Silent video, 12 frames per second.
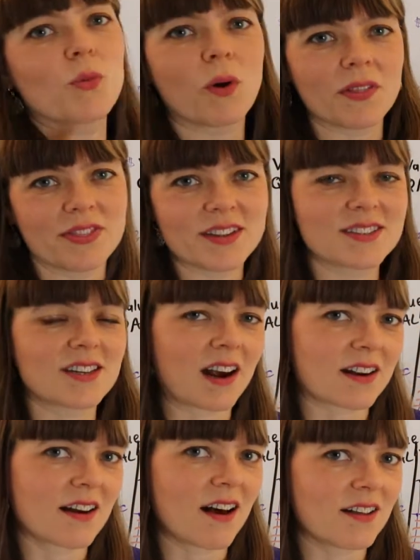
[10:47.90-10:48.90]
want this
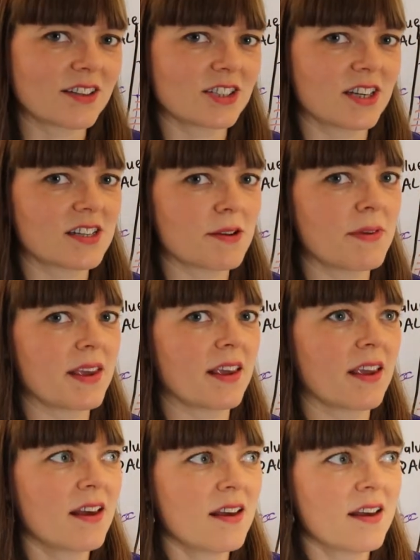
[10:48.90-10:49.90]
technology to
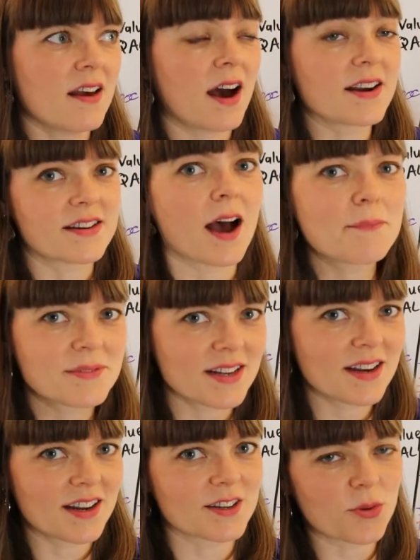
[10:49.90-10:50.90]
be
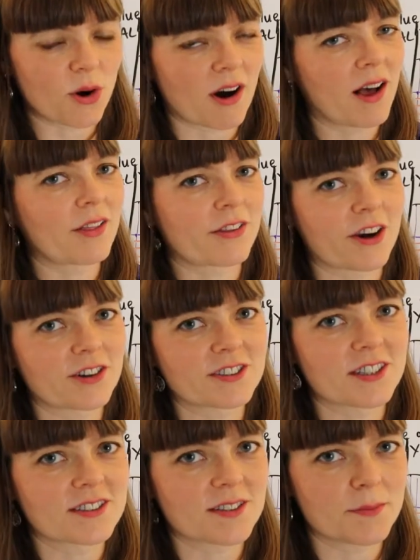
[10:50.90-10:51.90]
adopted into our healthcare
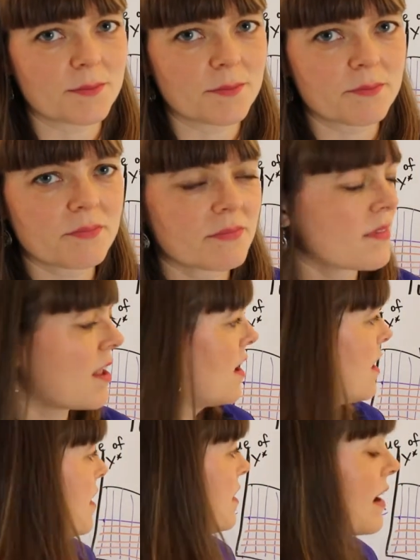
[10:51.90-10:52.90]
system.
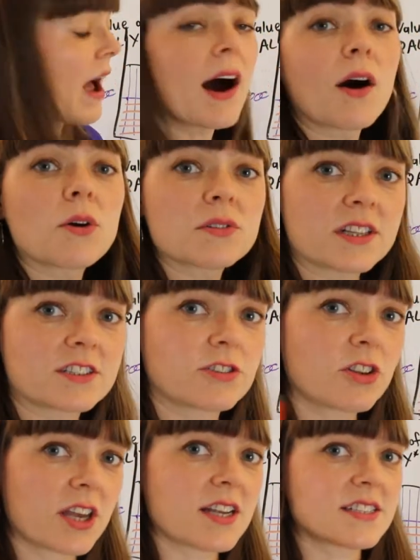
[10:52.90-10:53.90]
Now let's
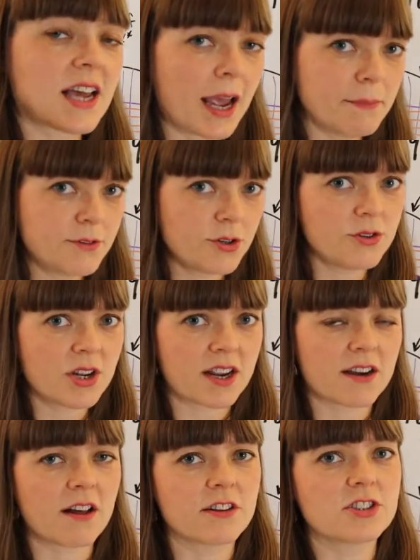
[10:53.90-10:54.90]
look at type 2
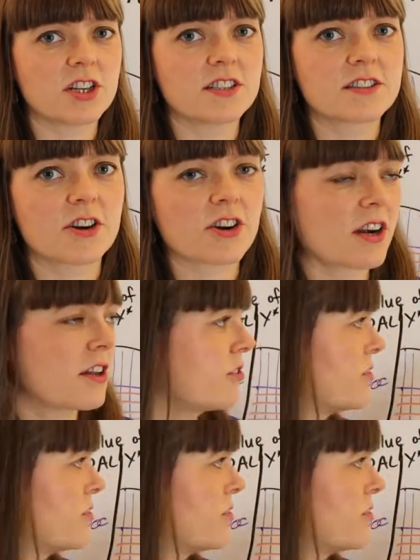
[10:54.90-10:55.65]
technologies that are going to